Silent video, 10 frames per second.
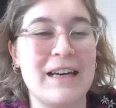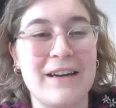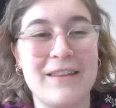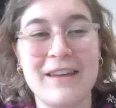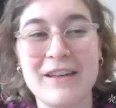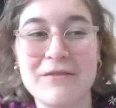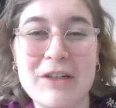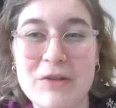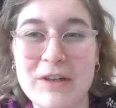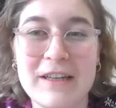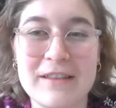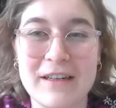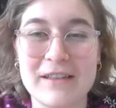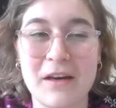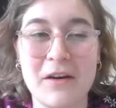Claire. I think it's really tricky,
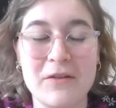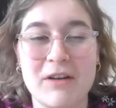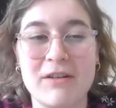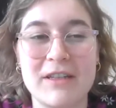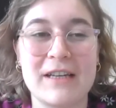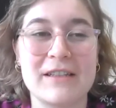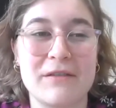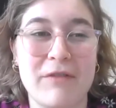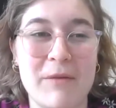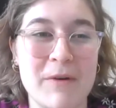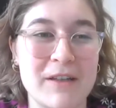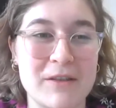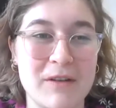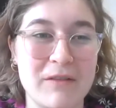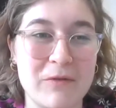isn't it? Because I know Charity Excellence Framework are
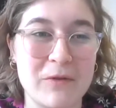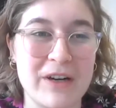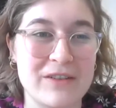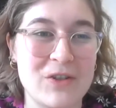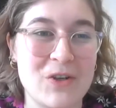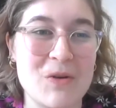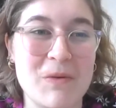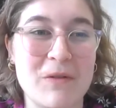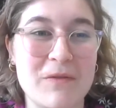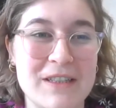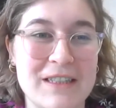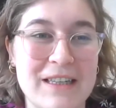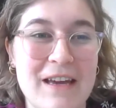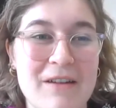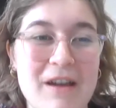doing forecasts too, but
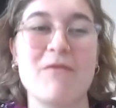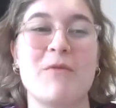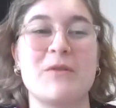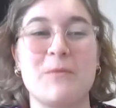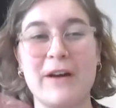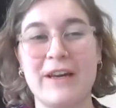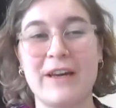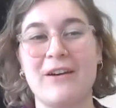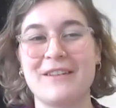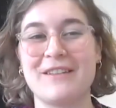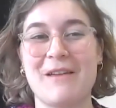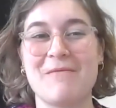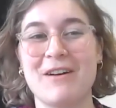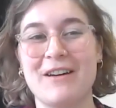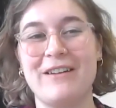obviously that everyone's working off the
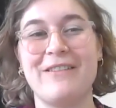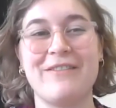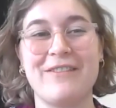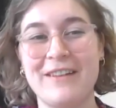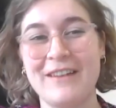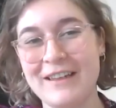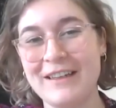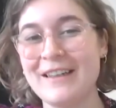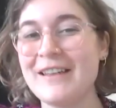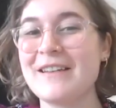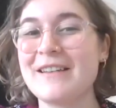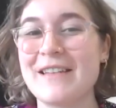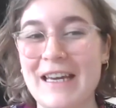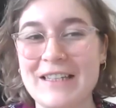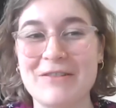same kind of
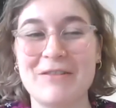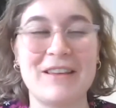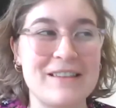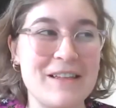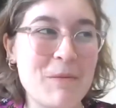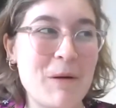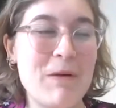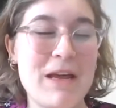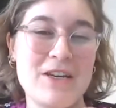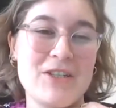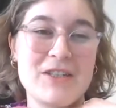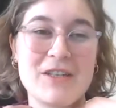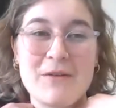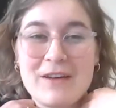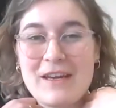data and things that are published,
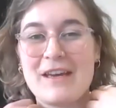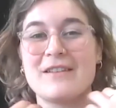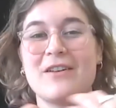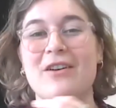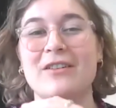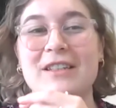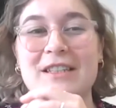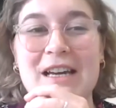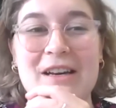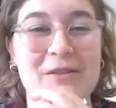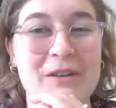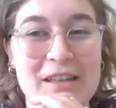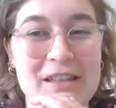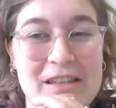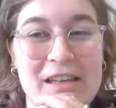so it is hard to tell when
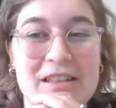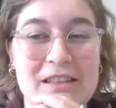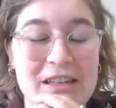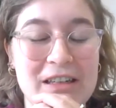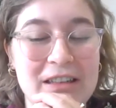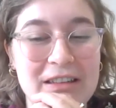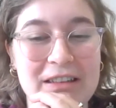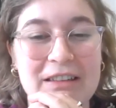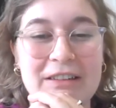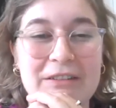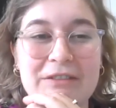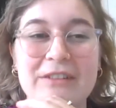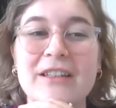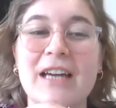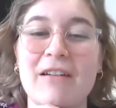these things are going to kind of
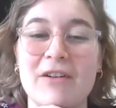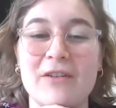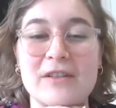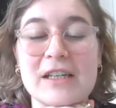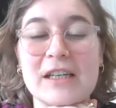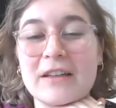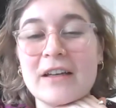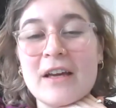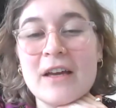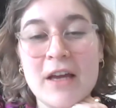carry on till.